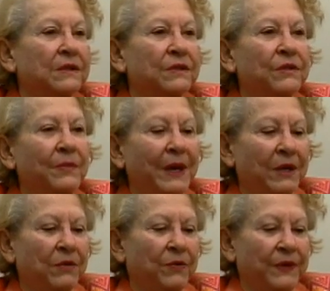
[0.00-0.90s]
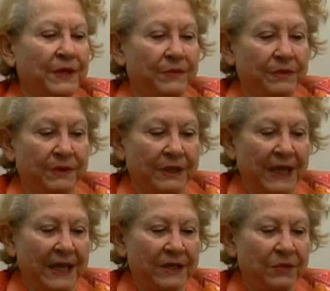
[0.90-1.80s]
to the microfilm
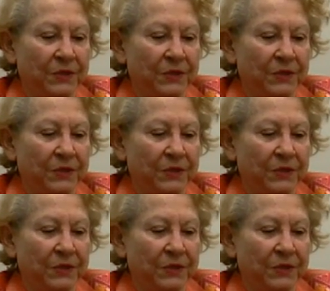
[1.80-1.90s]
size,